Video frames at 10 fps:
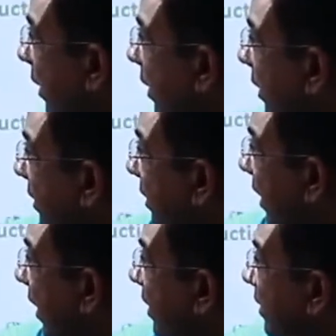is the
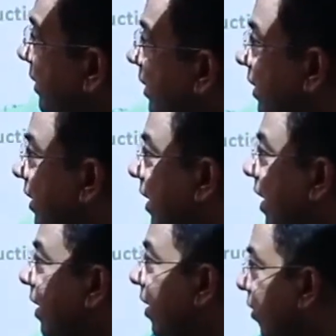exterior
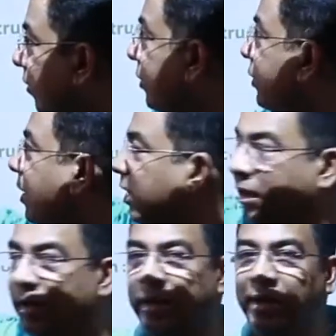angle of the
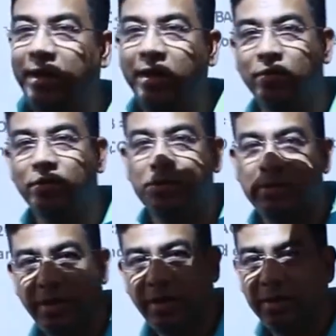triangle
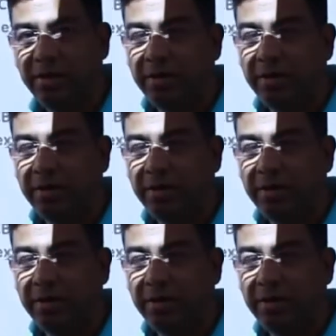AOC.